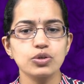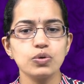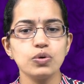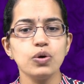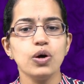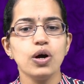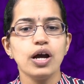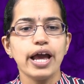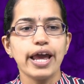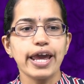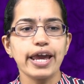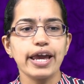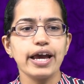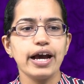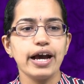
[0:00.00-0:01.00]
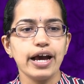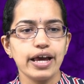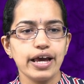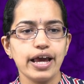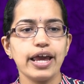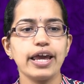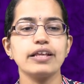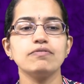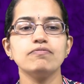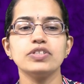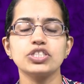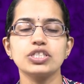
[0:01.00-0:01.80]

to N,